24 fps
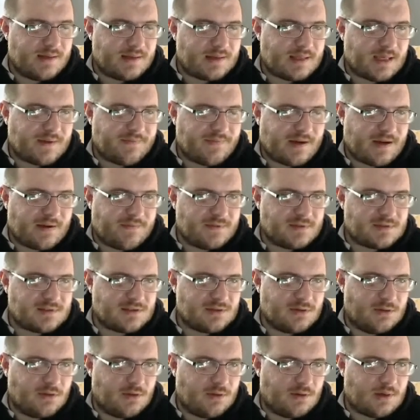Dafé out for
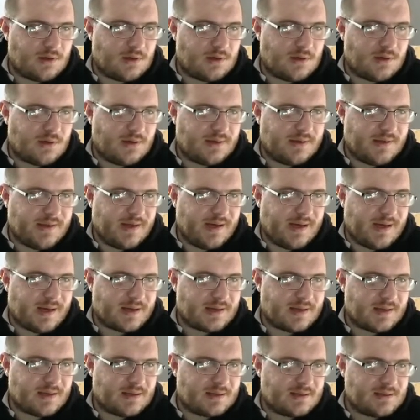Saul. Diack
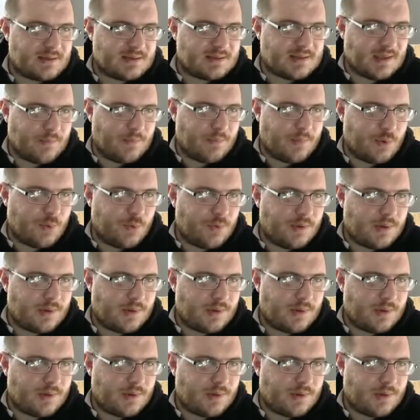to Sambu.